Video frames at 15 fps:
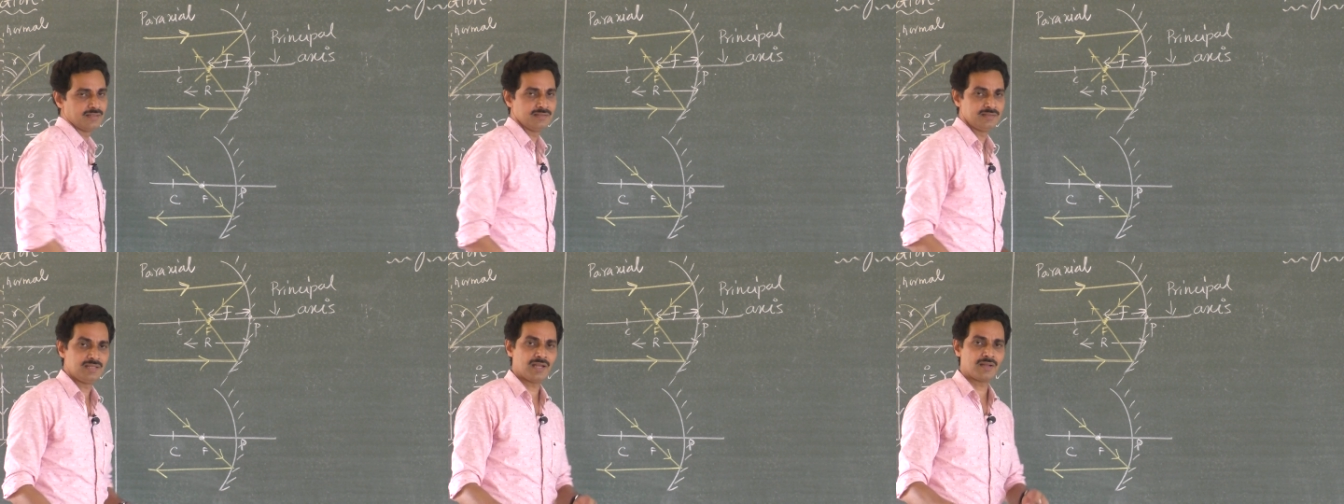
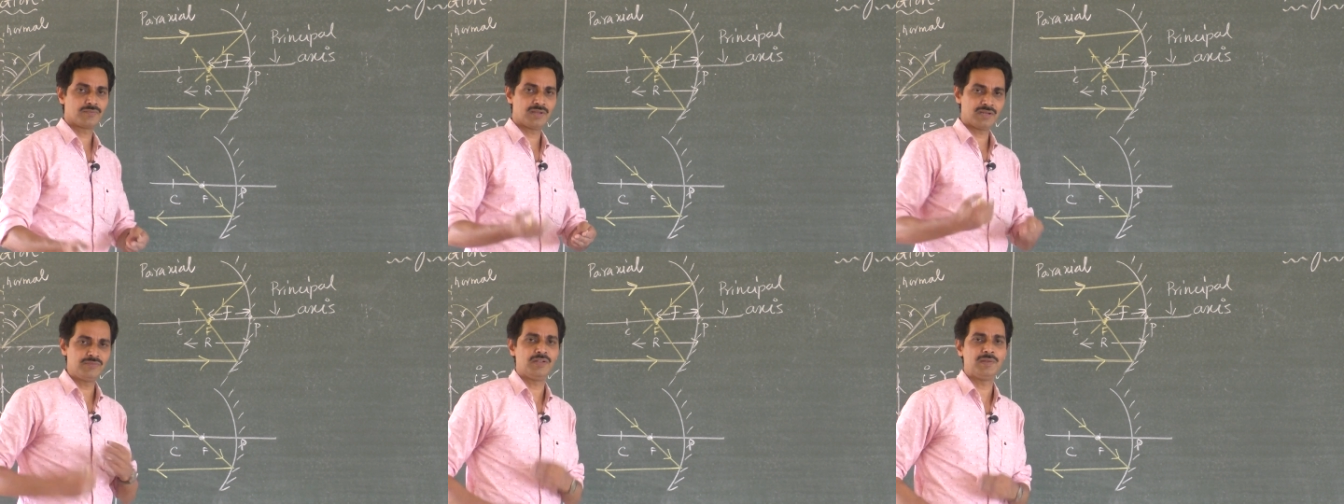they are
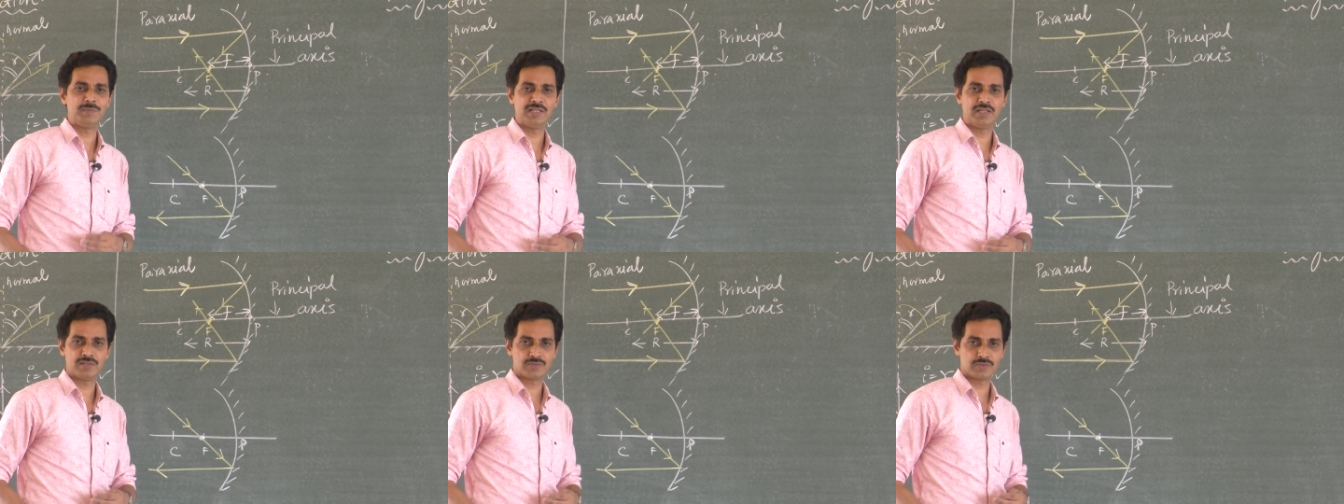very
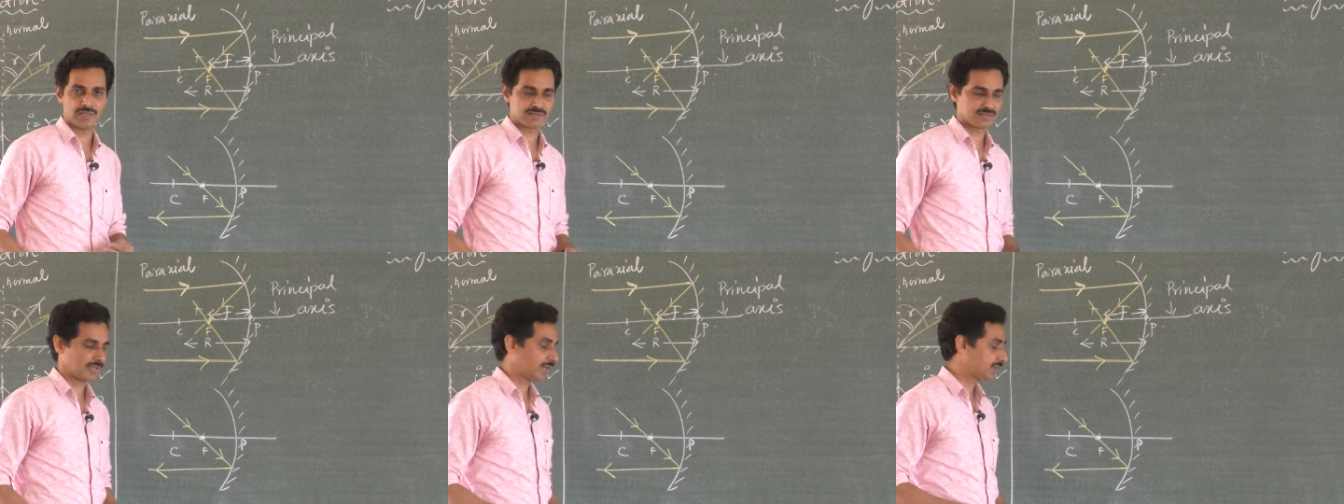familiar to
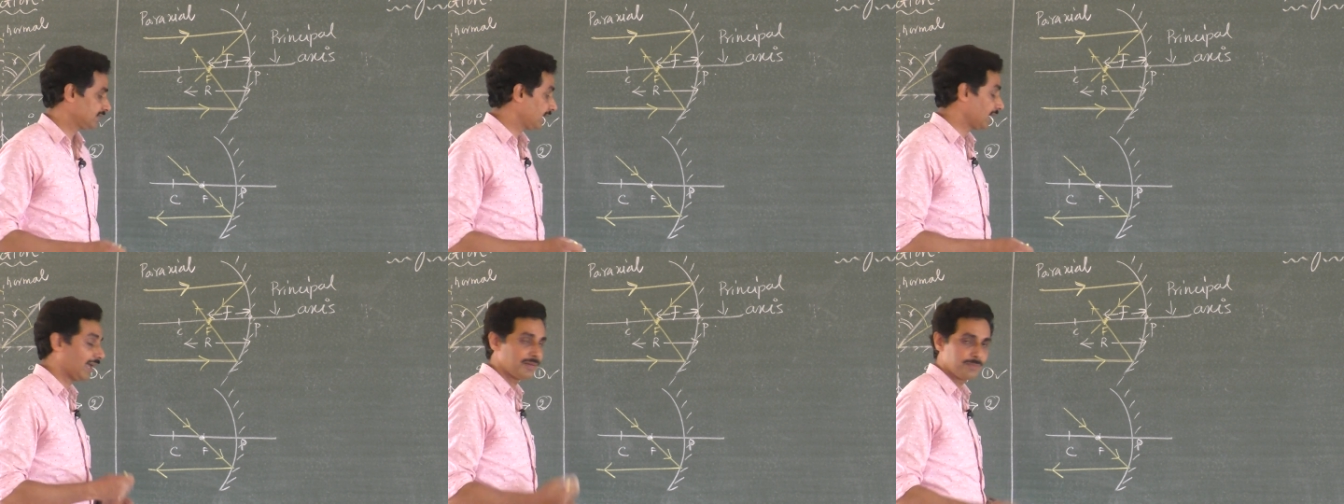us and
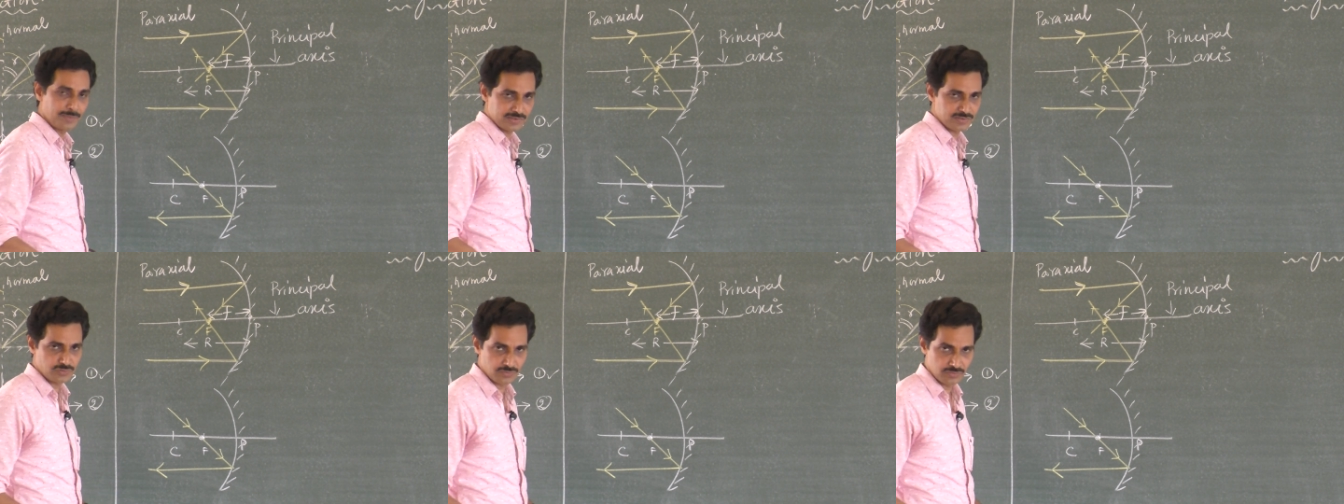they help
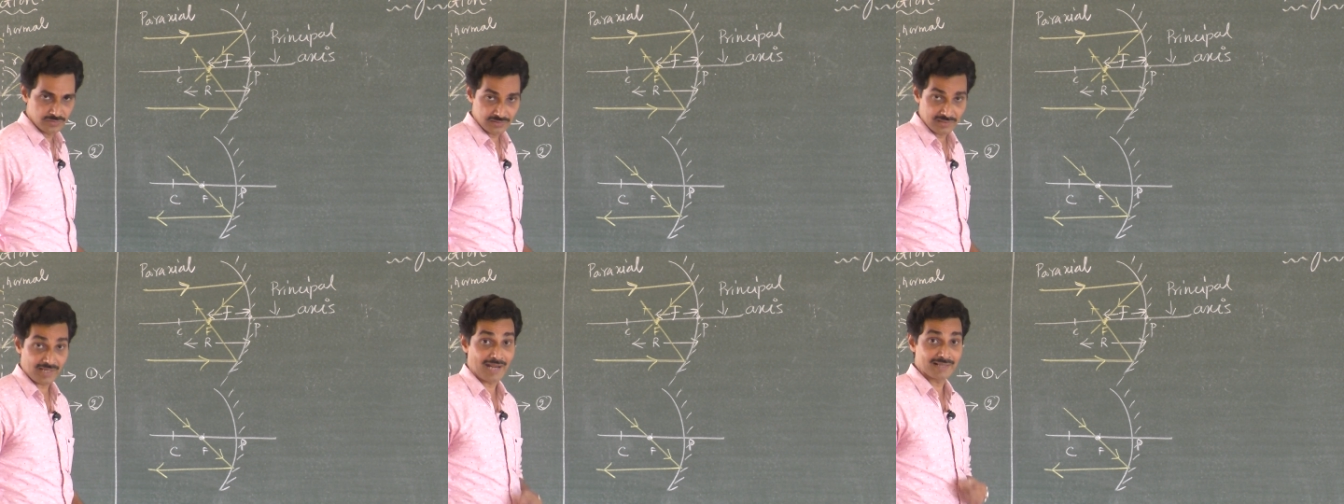us to
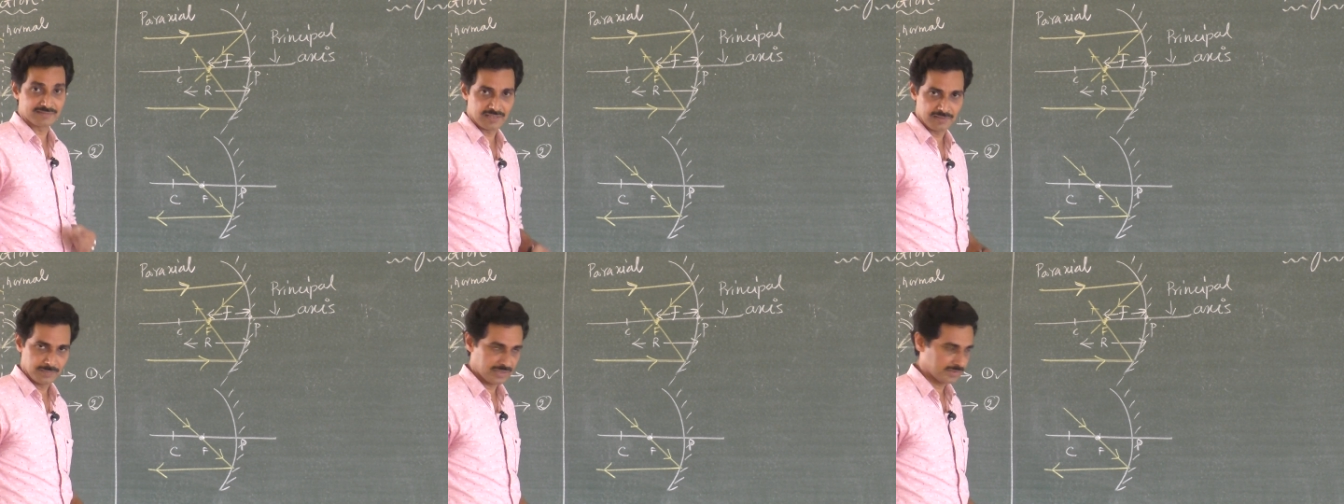track
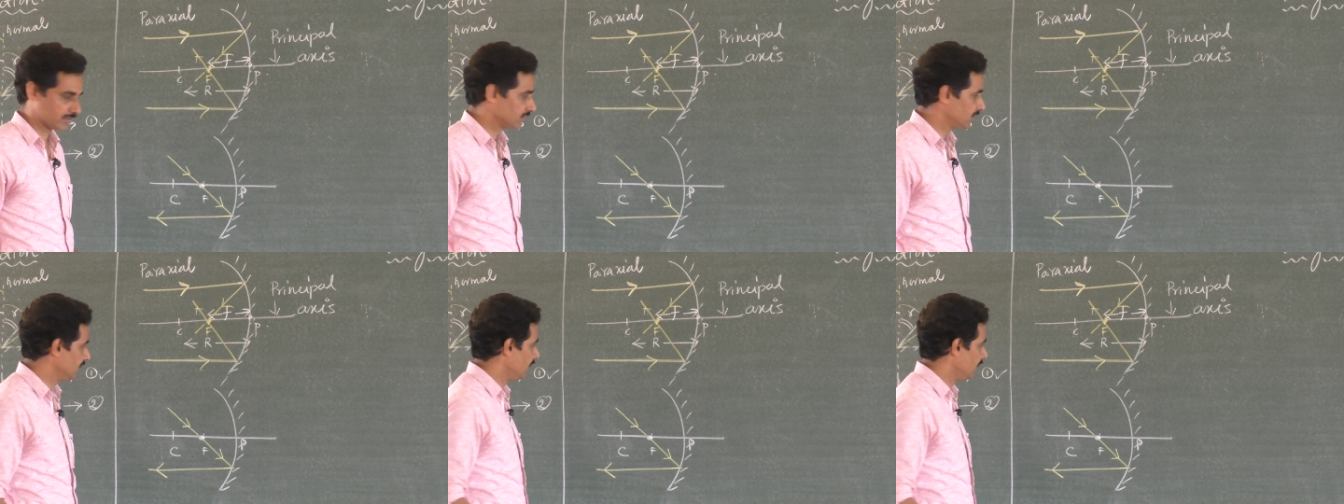the image.